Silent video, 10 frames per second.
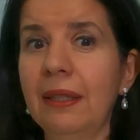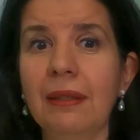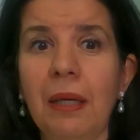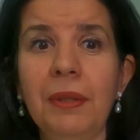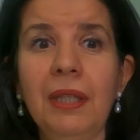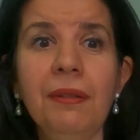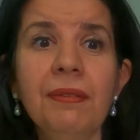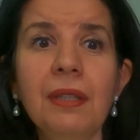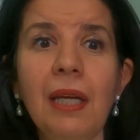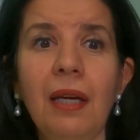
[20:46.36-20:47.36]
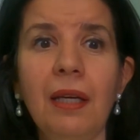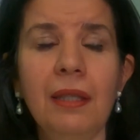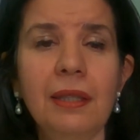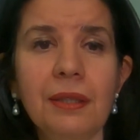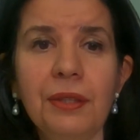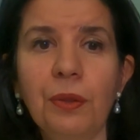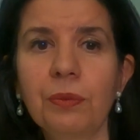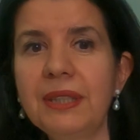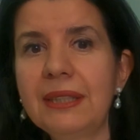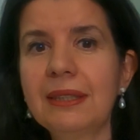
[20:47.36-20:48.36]
I mean,
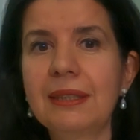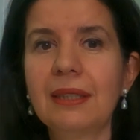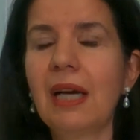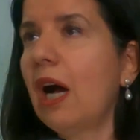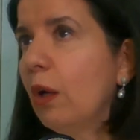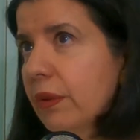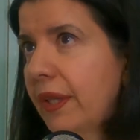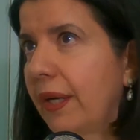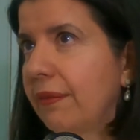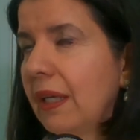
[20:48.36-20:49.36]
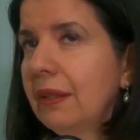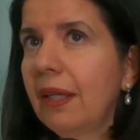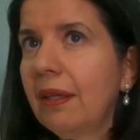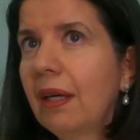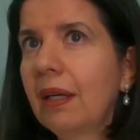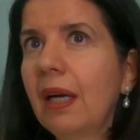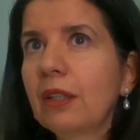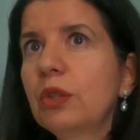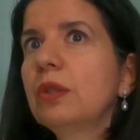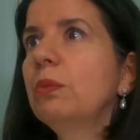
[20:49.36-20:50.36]
this is out there, right? There are
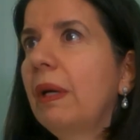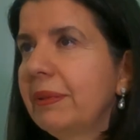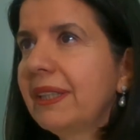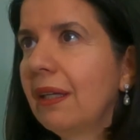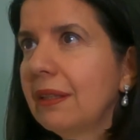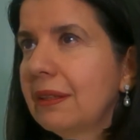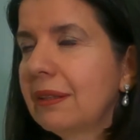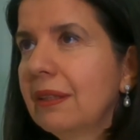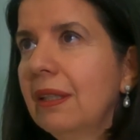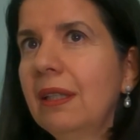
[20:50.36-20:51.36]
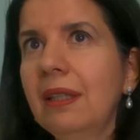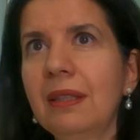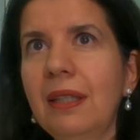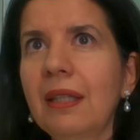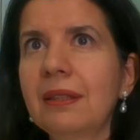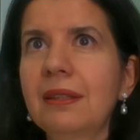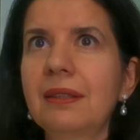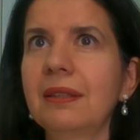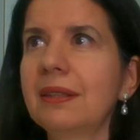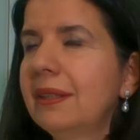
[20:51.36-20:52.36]
actual websites that
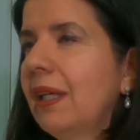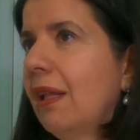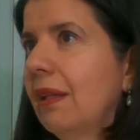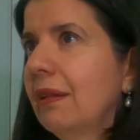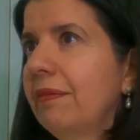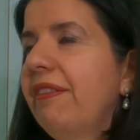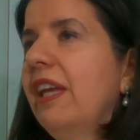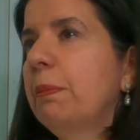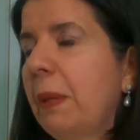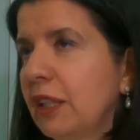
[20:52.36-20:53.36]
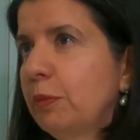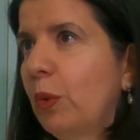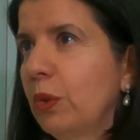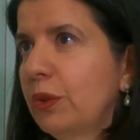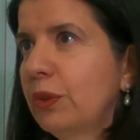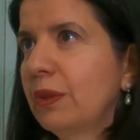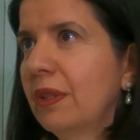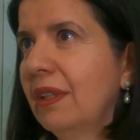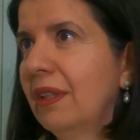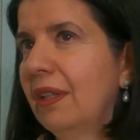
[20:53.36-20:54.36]
sell fake passports.
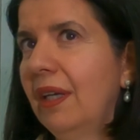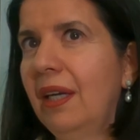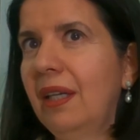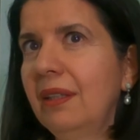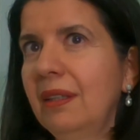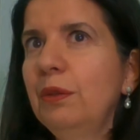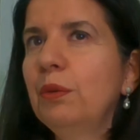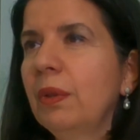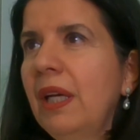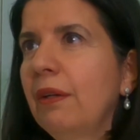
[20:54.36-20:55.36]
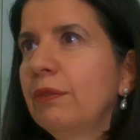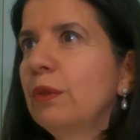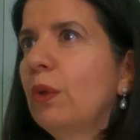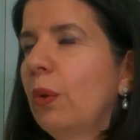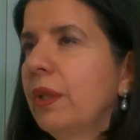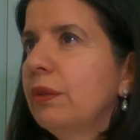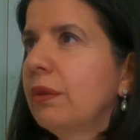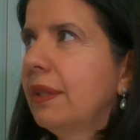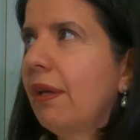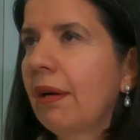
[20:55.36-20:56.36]
And you don't have to go into
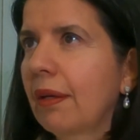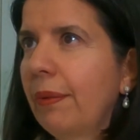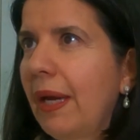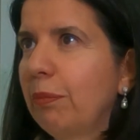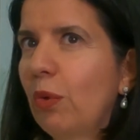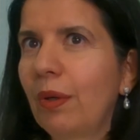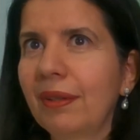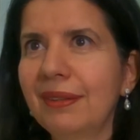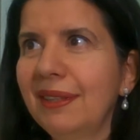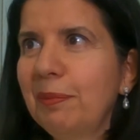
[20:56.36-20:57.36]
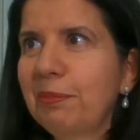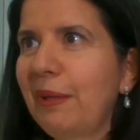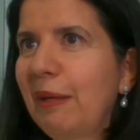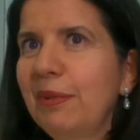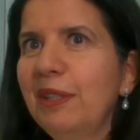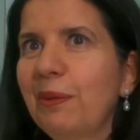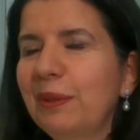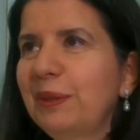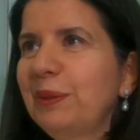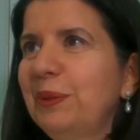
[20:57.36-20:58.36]
the dark web or deep web in
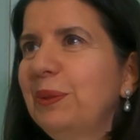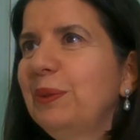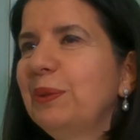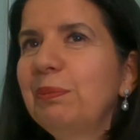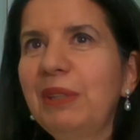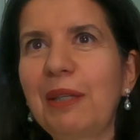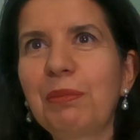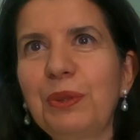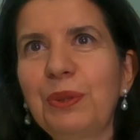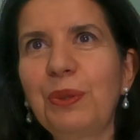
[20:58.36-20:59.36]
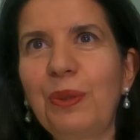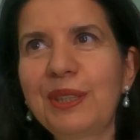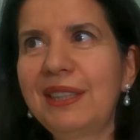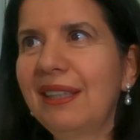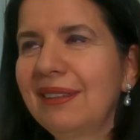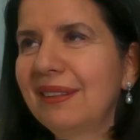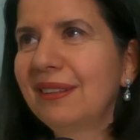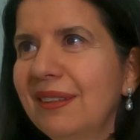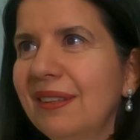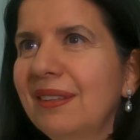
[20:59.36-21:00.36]
order to be able to source that.
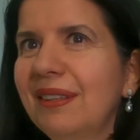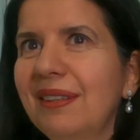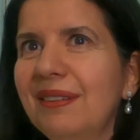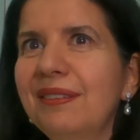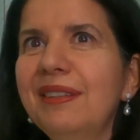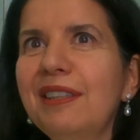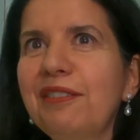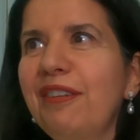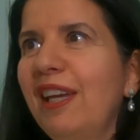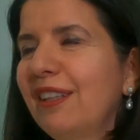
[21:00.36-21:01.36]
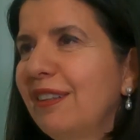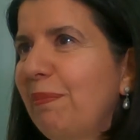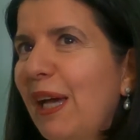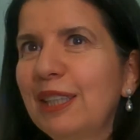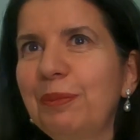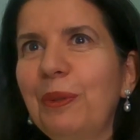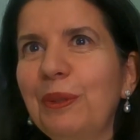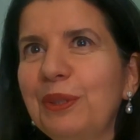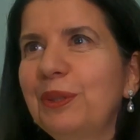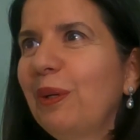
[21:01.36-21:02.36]

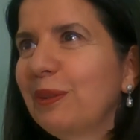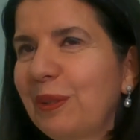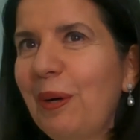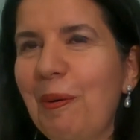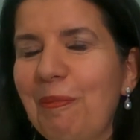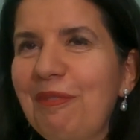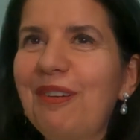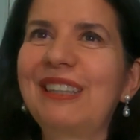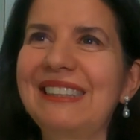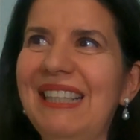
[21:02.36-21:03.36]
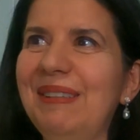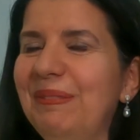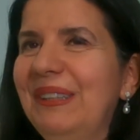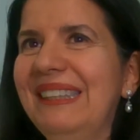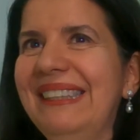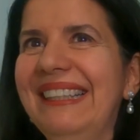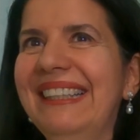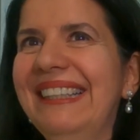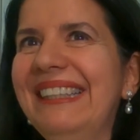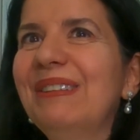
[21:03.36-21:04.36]
Realfakepassports.com, for example.
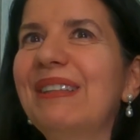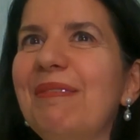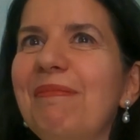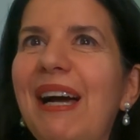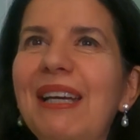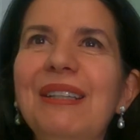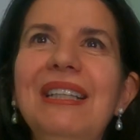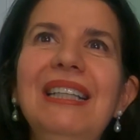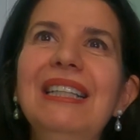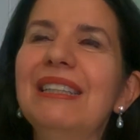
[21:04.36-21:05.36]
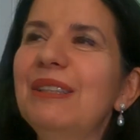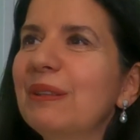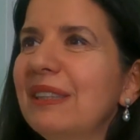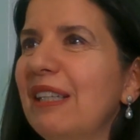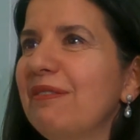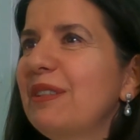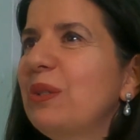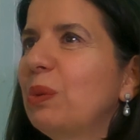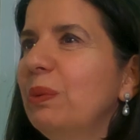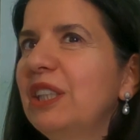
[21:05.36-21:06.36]
You can buy yourself a
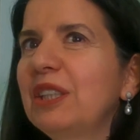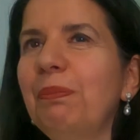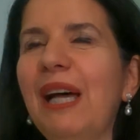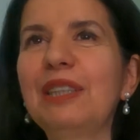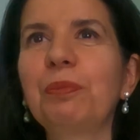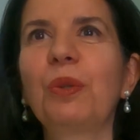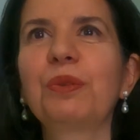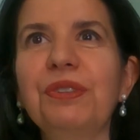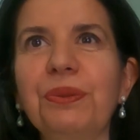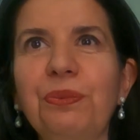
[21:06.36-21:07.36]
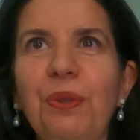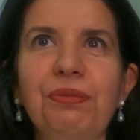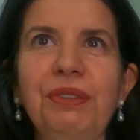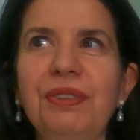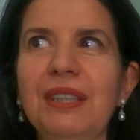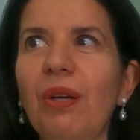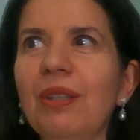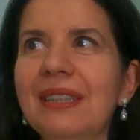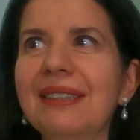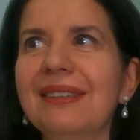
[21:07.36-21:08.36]
Norwegian passport for
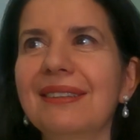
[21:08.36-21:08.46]
$50.